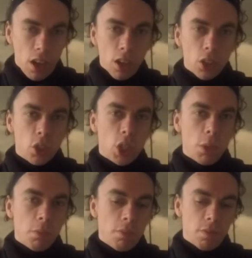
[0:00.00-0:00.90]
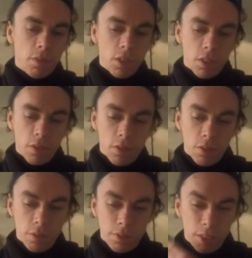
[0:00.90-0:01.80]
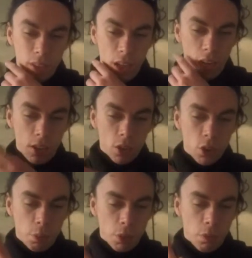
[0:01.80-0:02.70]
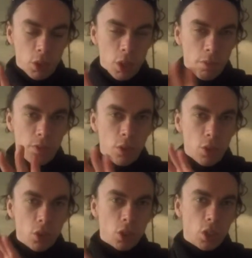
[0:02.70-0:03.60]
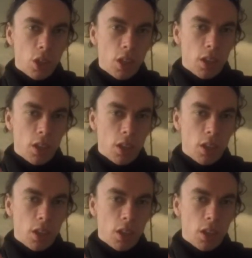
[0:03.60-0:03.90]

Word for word: Also, some high consumption of some foods